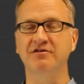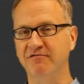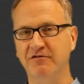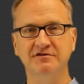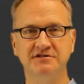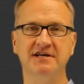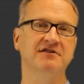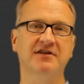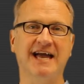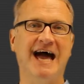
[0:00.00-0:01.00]
the first
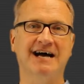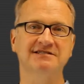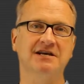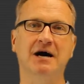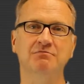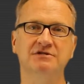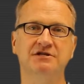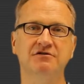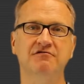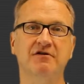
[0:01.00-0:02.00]
thing the gas comes
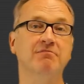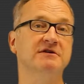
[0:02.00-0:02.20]
to from